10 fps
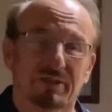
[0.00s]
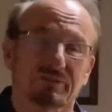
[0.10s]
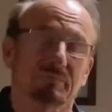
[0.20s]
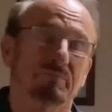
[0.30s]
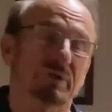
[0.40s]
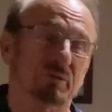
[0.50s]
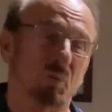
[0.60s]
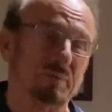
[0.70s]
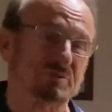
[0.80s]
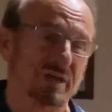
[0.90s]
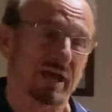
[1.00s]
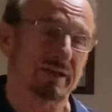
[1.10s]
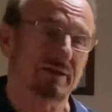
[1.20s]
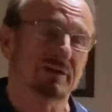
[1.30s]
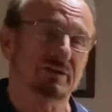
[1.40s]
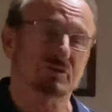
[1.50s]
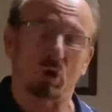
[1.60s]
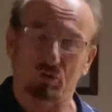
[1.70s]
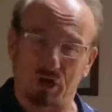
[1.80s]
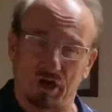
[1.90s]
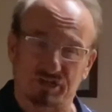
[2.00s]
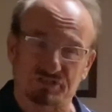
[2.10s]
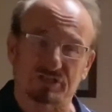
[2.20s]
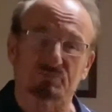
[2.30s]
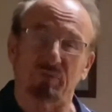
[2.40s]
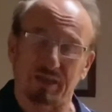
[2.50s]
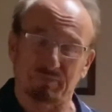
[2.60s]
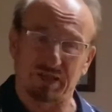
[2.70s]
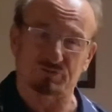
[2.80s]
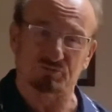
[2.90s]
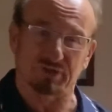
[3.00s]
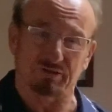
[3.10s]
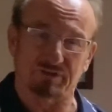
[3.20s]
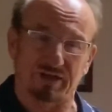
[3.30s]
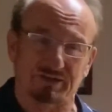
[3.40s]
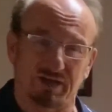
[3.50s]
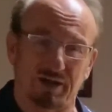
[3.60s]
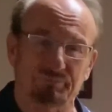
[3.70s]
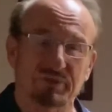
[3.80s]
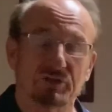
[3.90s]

The website, no cost, is moneymanagementradio.com.